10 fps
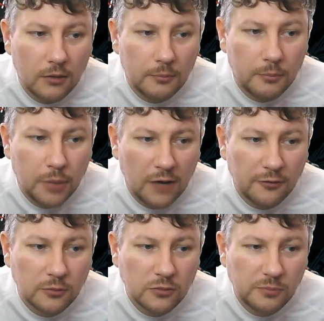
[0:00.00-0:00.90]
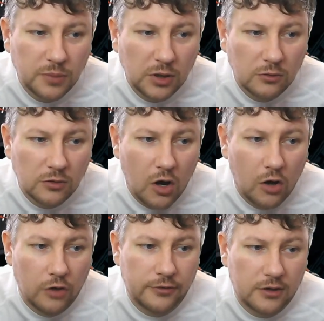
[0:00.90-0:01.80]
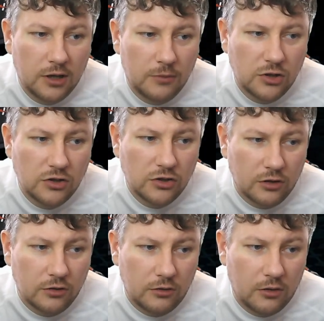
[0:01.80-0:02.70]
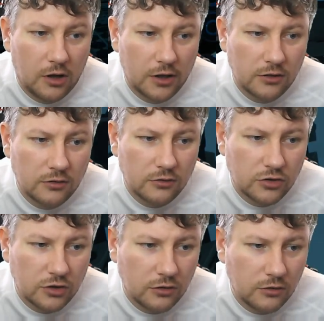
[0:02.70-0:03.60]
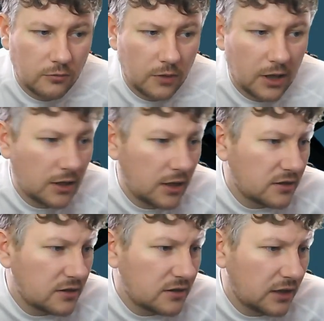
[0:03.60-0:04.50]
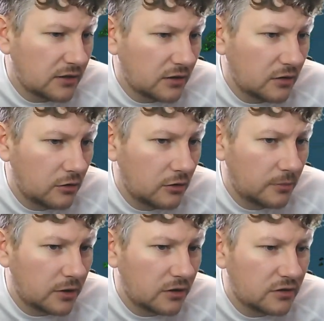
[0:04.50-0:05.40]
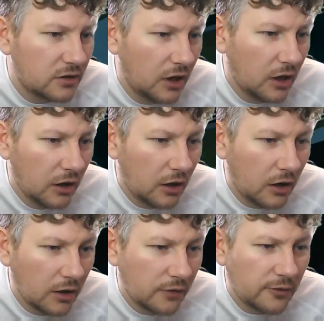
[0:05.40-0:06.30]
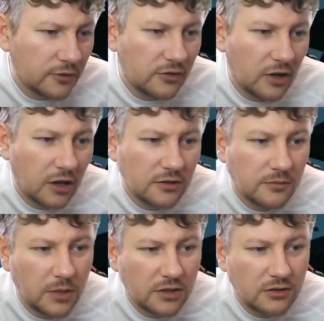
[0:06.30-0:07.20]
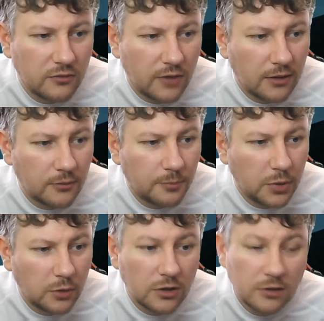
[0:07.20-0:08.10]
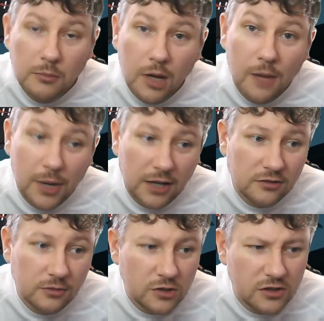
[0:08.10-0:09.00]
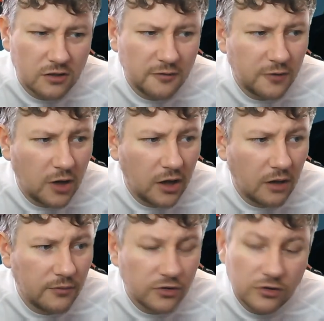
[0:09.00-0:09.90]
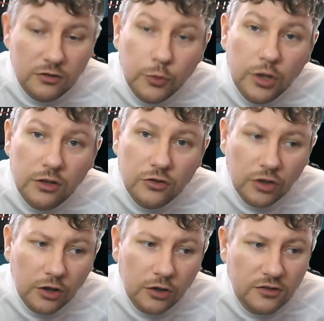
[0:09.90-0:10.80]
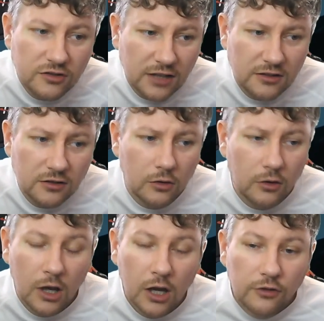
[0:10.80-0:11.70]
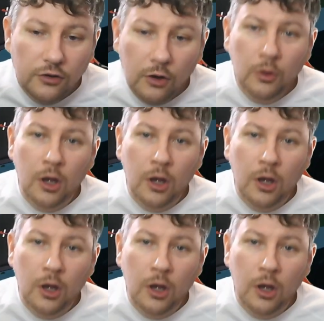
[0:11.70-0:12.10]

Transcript: platform to build on. Let me show you. I can show you where there's a static core because I've started messing around building my base. So I'm just going to fly over so that we can show you the static core. So